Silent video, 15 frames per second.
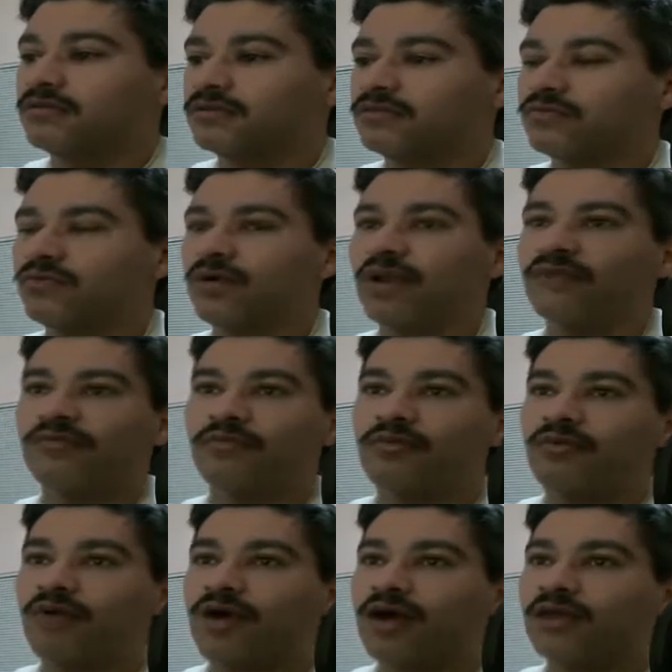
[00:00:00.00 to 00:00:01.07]
whatever
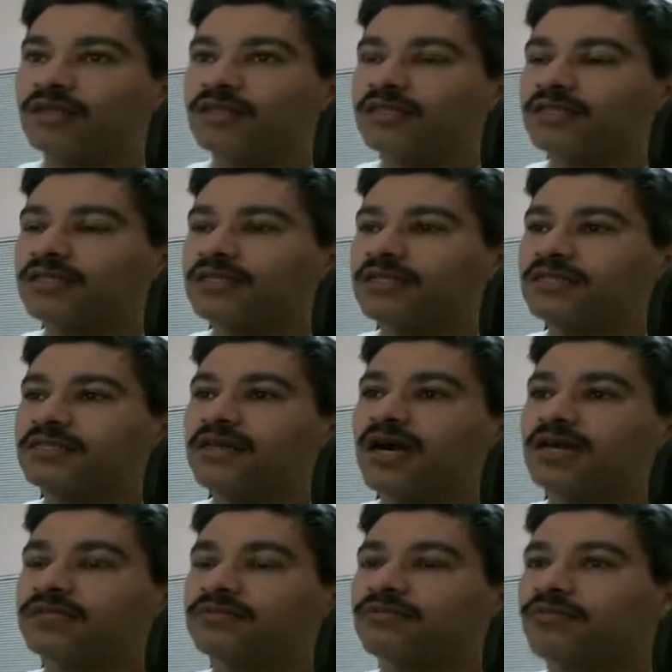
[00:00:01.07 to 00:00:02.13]
proc that these
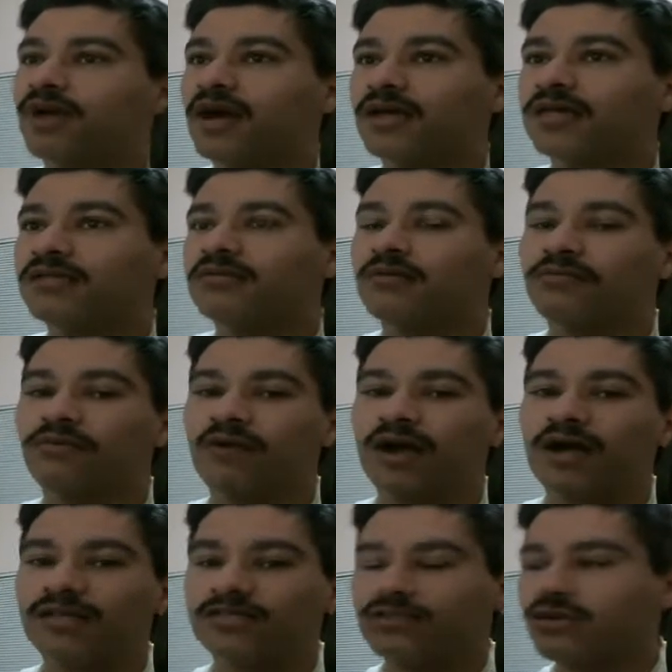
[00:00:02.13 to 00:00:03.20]
guys proc in.
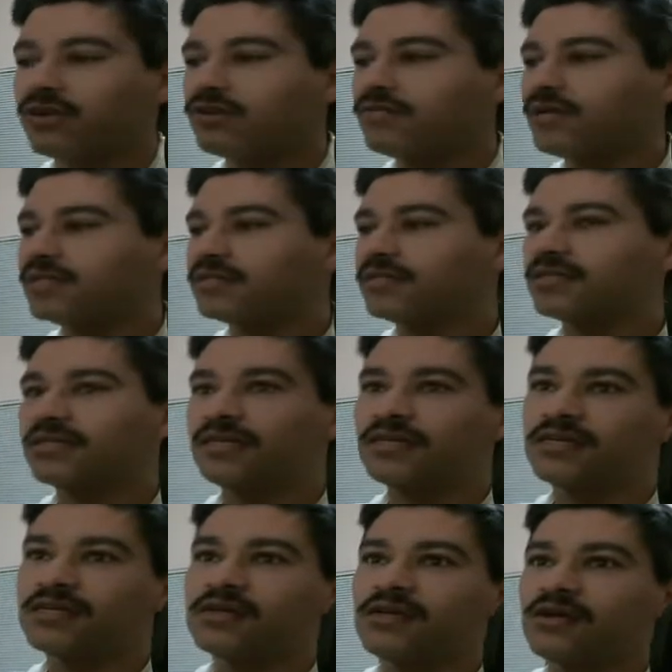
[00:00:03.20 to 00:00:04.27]
Procs are
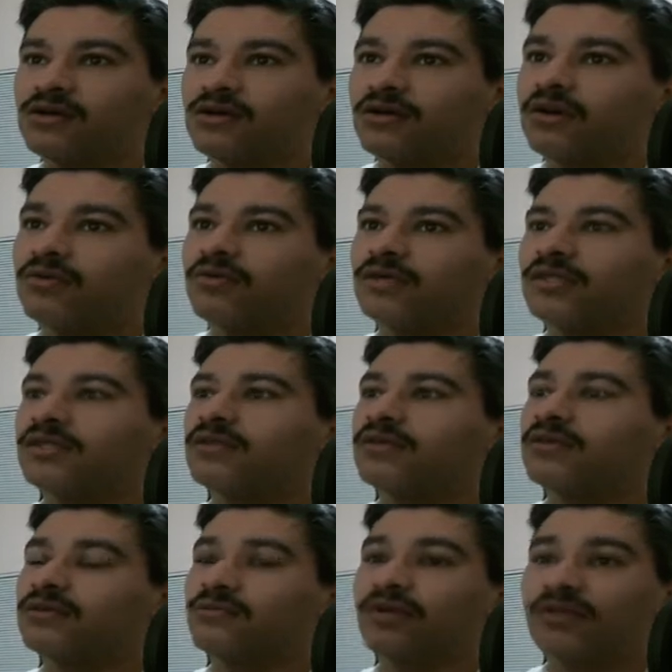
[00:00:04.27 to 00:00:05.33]
basically
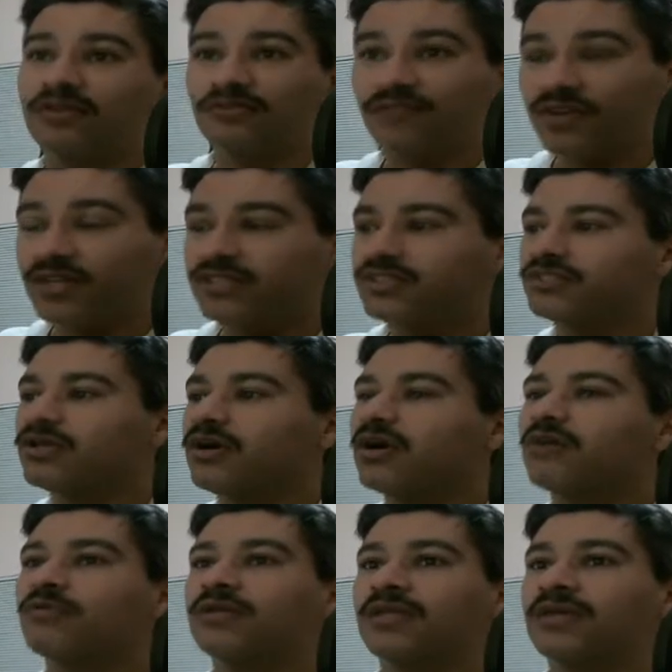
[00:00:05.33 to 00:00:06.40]
what their finishers
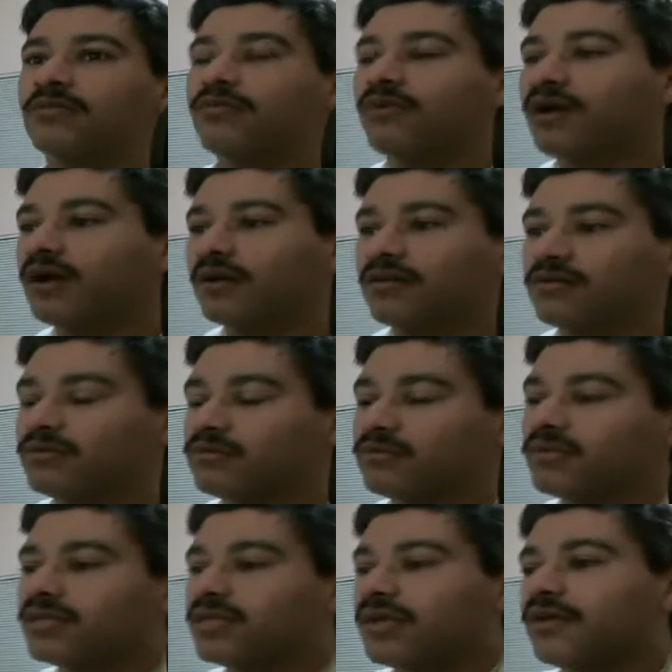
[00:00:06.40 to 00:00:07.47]
are, what they proc,
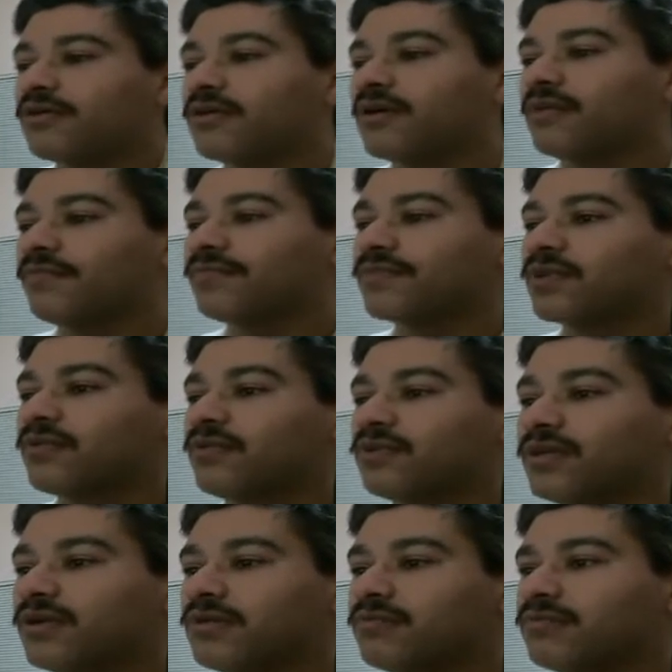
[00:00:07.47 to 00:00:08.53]
what
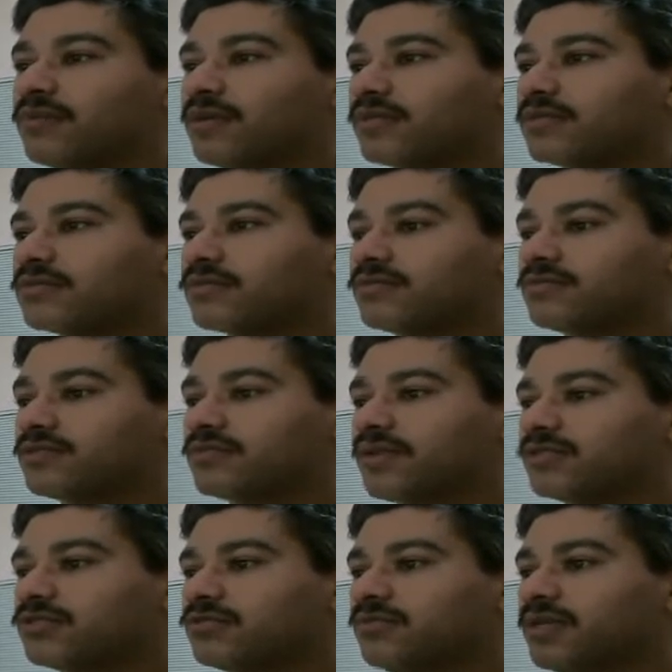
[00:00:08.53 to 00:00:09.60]
their
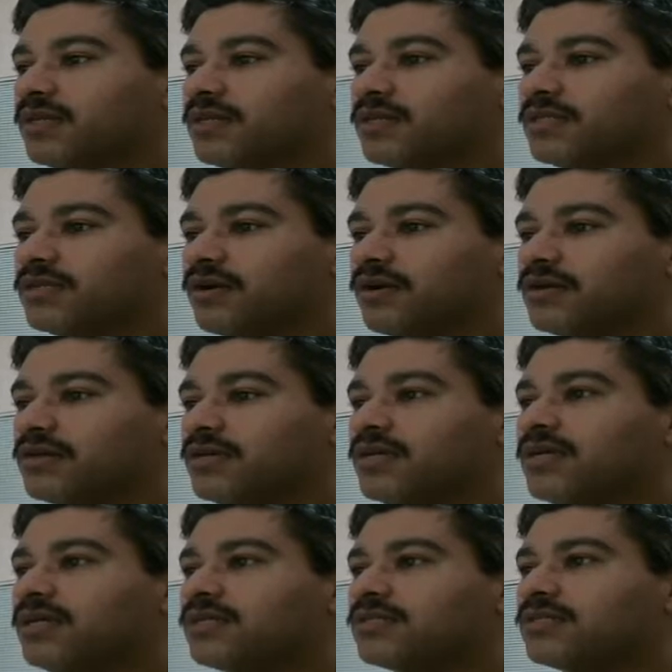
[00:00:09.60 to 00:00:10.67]
special abilities are.
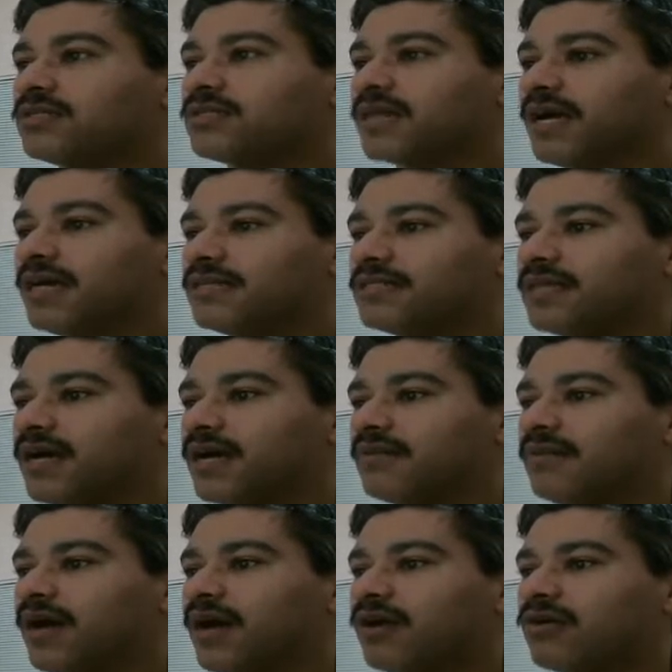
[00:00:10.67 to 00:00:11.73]
So this guy's got
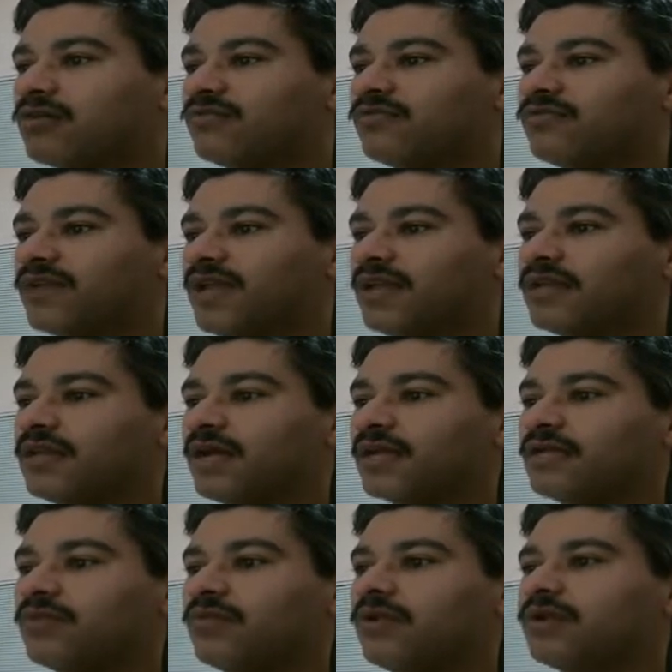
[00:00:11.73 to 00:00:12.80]
a power of
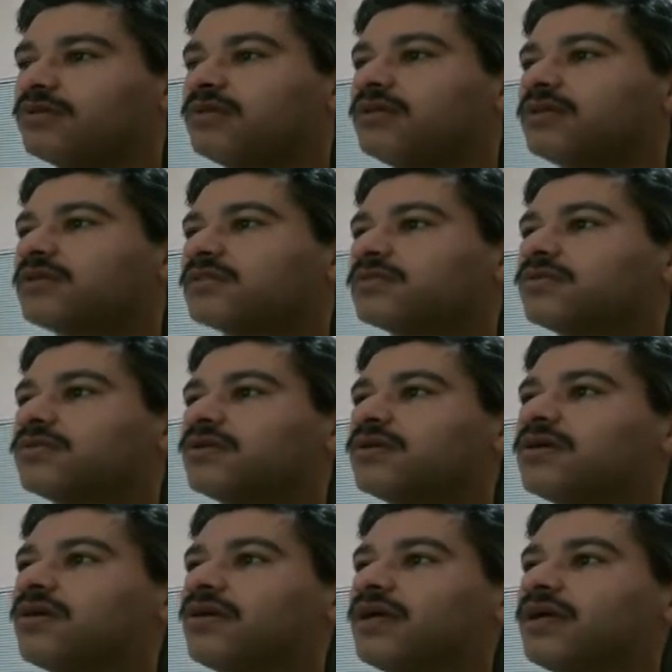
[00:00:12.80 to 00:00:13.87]
891. So we're gonna
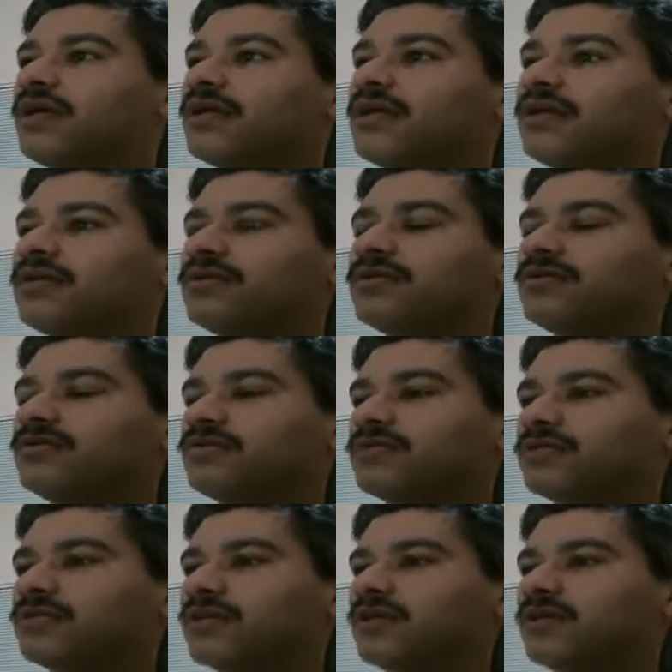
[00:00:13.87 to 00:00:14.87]
go ahead and use